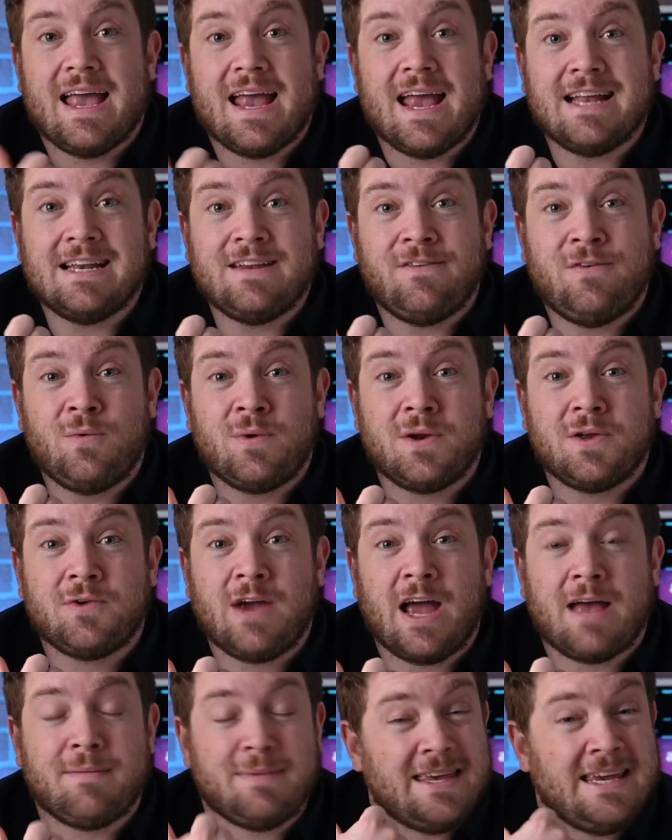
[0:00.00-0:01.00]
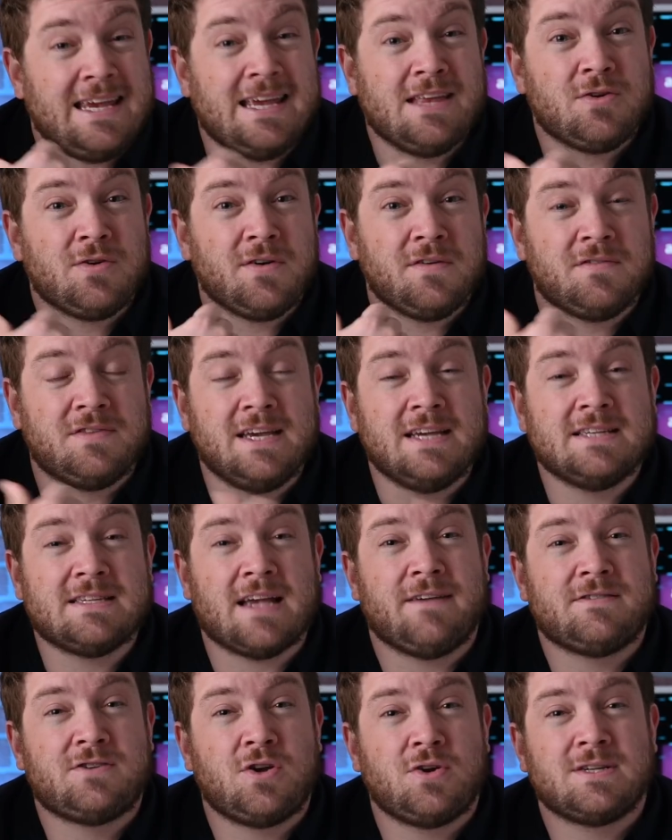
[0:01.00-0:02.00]
And if you wanna grab either of these,
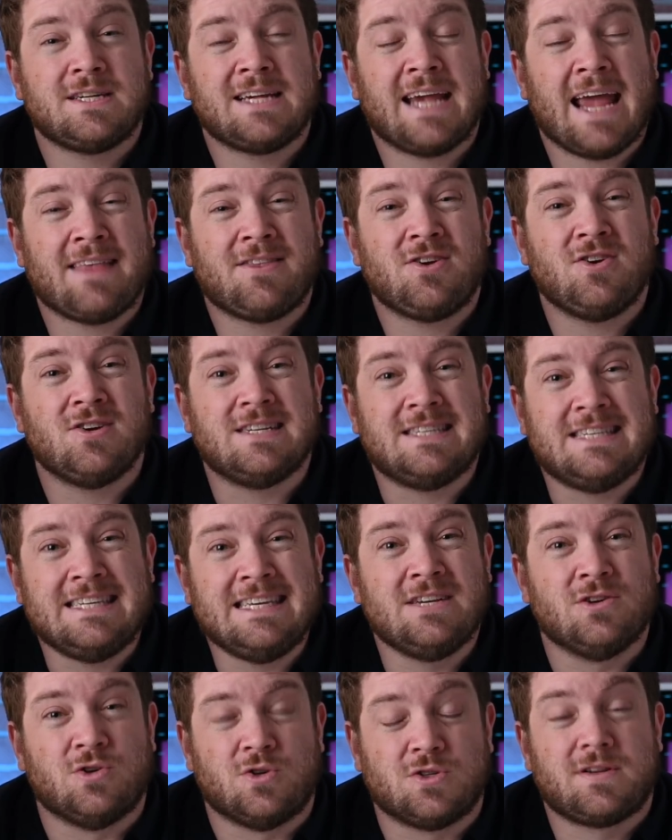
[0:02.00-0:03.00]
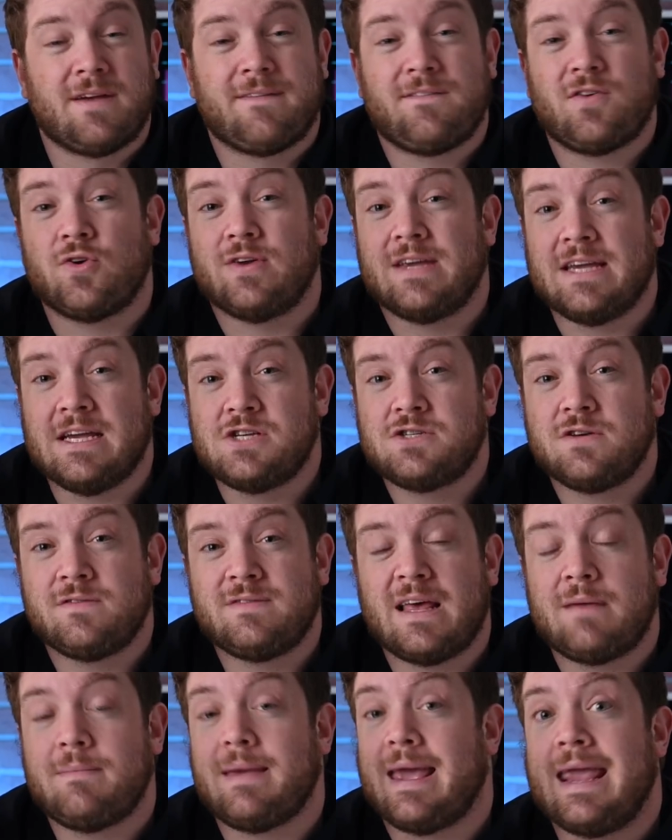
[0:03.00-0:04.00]
I've started to gather deals for each of
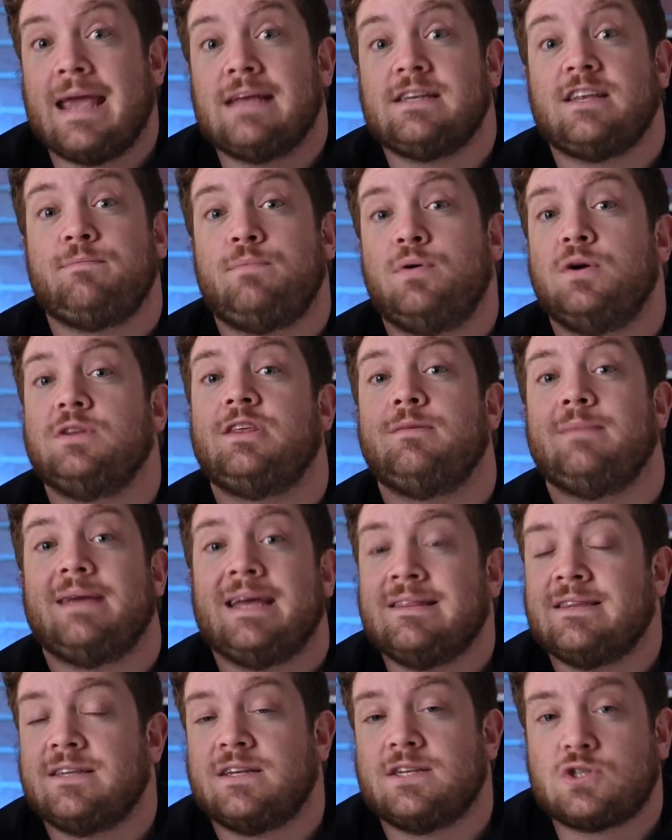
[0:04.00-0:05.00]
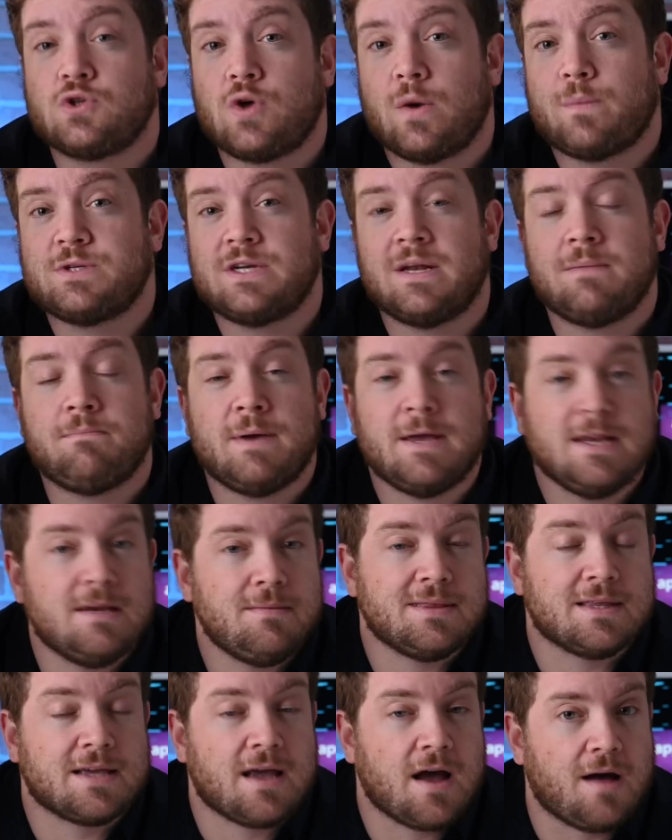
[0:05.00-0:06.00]
them and I put them in the description and pinned them
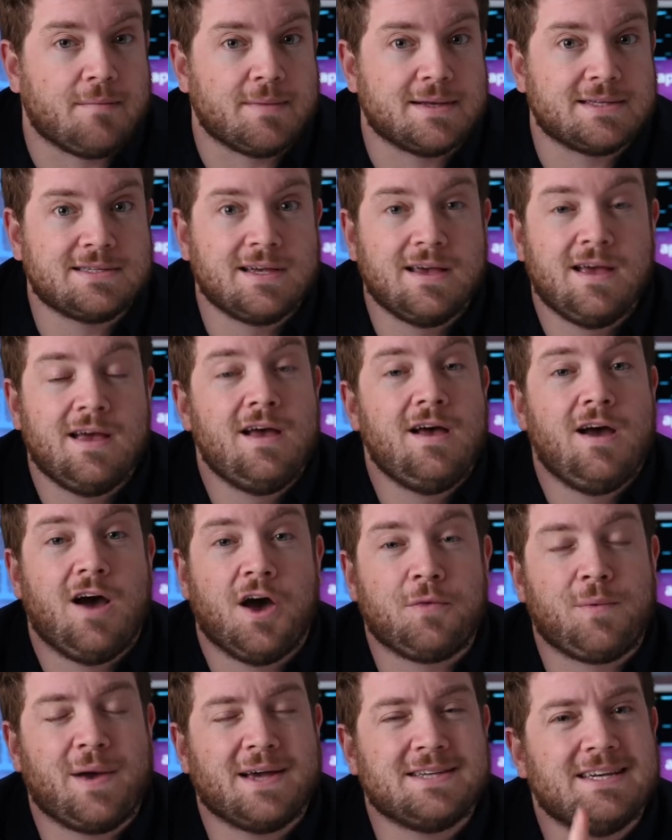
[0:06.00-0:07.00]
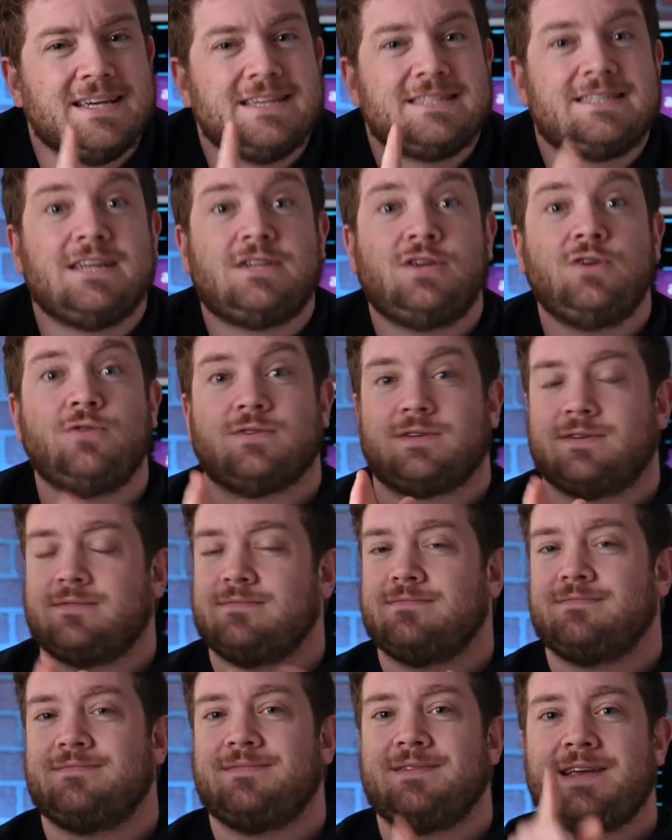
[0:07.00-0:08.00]
in the comments. Otherwise, stay tuned.
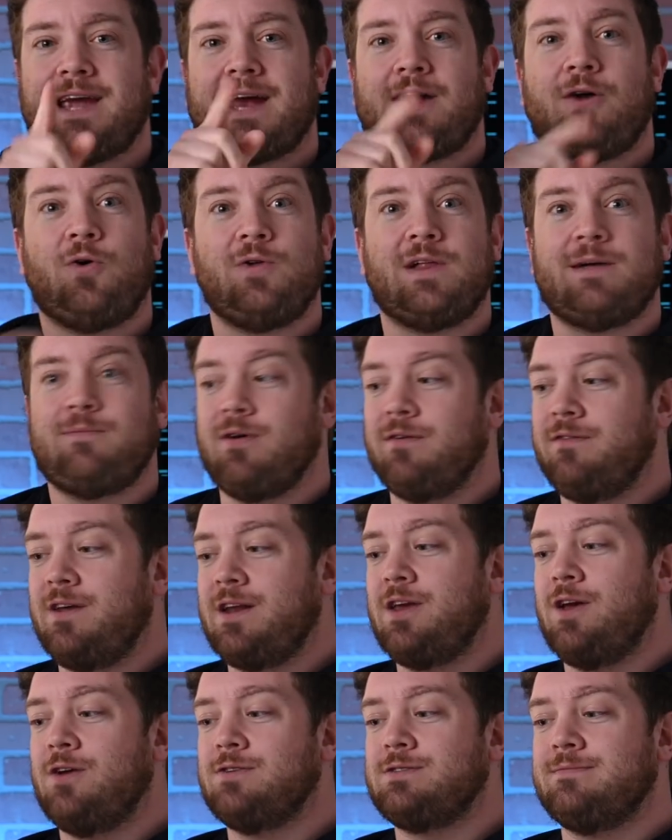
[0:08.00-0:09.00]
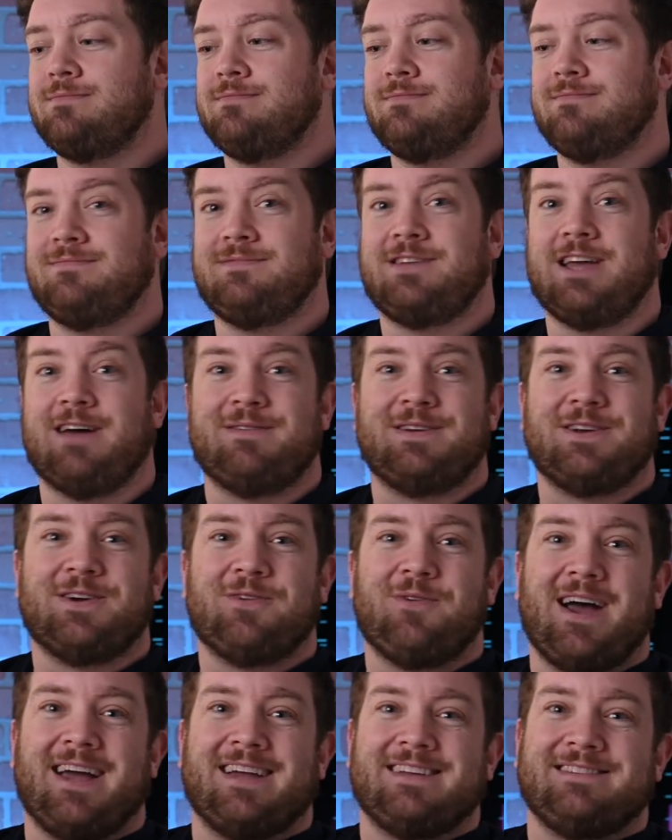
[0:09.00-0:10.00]
Got a whole lot more videos coming your
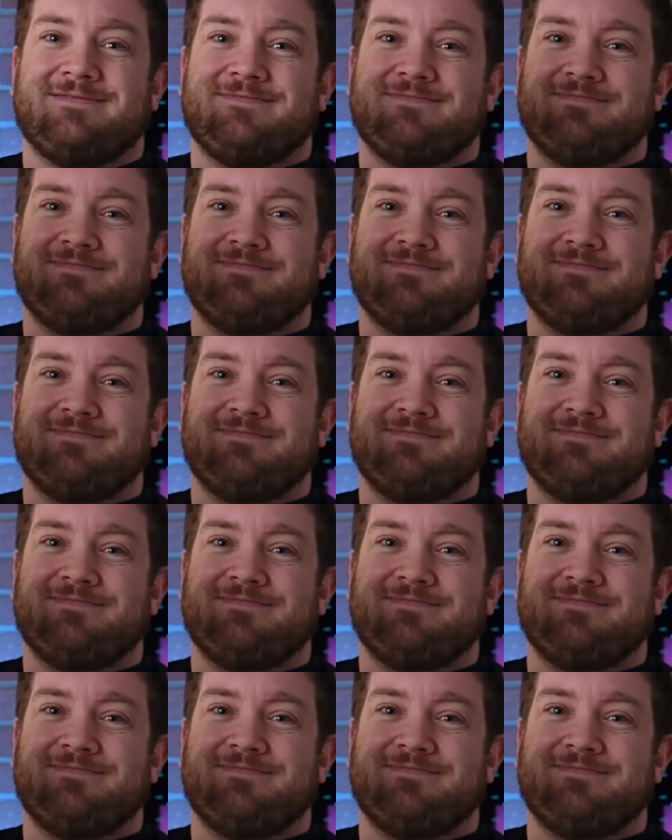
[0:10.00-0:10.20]
way.